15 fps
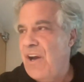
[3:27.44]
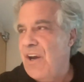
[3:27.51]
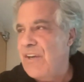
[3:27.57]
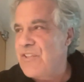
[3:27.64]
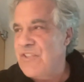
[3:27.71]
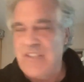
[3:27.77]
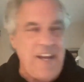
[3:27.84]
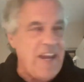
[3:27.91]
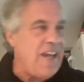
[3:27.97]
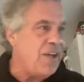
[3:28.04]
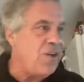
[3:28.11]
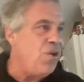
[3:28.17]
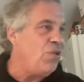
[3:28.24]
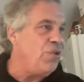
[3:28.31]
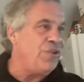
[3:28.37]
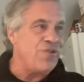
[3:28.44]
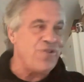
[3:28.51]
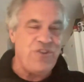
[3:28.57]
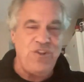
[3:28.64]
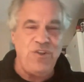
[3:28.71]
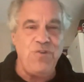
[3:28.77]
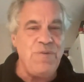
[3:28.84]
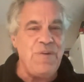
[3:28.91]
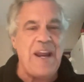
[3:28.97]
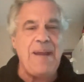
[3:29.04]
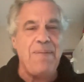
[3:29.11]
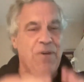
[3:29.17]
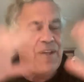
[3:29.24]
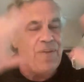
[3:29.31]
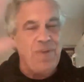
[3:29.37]
stakeholders, you
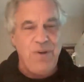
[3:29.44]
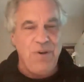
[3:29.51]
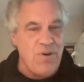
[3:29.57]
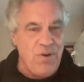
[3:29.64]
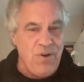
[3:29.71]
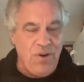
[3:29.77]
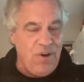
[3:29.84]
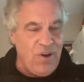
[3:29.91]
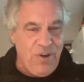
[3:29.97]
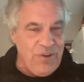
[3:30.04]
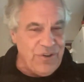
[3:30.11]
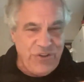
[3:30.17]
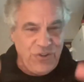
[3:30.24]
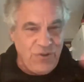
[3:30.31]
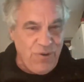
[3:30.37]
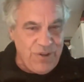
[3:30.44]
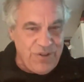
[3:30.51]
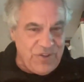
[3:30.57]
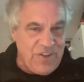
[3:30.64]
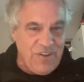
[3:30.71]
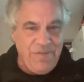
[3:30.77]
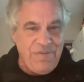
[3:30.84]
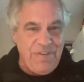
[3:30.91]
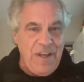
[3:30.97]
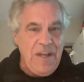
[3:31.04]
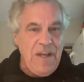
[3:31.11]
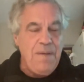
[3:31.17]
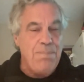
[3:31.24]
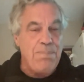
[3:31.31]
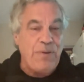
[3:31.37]
name it. There are all sorts of
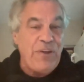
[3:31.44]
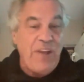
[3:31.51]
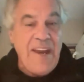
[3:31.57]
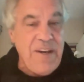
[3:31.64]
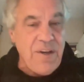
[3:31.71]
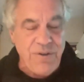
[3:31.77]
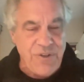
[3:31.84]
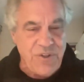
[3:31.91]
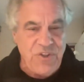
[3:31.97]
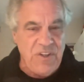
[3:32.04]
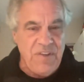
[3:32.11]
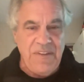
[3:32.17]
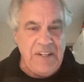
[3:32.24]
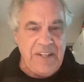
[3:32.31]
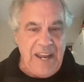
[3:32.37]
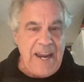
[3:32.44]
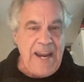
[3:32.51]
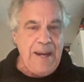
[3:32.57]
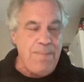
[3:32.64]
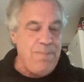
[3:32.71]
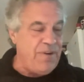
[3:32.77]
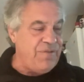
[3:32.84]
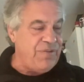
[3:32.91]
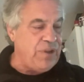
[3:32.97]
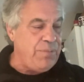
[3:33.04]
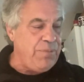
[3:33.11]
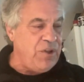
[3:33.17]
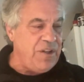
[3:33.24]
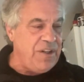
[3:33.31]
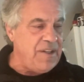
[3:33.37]
players in the game of
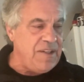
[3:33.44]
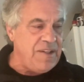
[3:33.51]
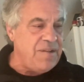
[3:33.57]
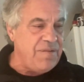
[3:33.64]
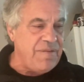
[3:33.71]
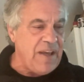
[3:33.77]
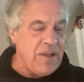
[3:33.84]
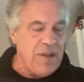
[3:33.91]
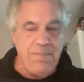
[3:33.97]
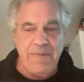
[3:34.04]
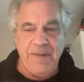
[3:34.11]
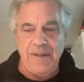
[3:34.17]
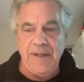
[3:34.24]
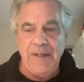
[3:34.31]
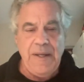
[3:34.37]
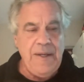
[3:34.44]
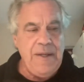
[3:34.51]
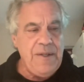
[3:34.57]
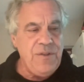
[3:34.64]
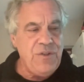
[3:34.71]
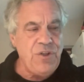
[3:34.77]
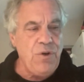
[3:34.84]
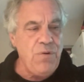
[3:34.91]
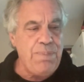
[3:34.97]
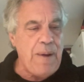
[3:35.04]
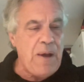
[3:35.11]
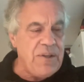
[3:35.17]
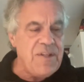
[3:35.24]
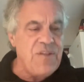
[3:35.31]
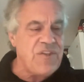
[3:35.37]
community development. So
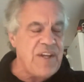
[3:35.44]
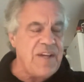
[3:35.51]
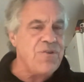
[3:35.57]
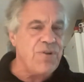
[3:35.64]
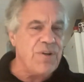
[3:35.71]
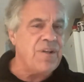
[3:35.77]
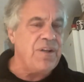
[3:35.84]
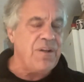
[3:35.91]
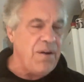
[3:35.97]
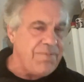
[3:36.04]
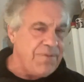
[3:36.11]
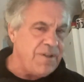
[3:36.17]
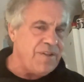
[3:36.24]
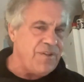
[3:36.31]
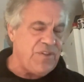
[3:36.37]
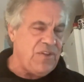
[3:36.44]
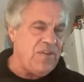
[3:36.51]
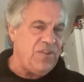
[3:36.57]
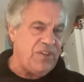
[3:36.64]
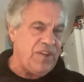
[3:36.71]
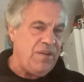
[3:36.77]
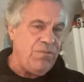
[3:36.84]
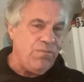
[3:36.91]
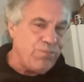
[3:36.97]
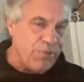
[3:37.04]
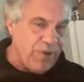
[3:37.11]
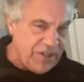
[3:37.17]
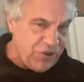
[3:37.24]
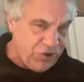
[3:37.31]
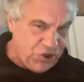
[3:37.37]
polycentric governance is a
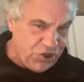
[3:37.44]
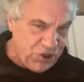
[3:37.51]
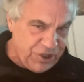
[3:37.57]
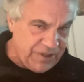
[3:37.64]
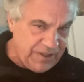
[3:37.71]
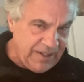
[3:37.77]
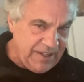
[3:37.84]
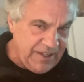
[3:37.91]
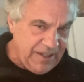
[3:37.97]
rich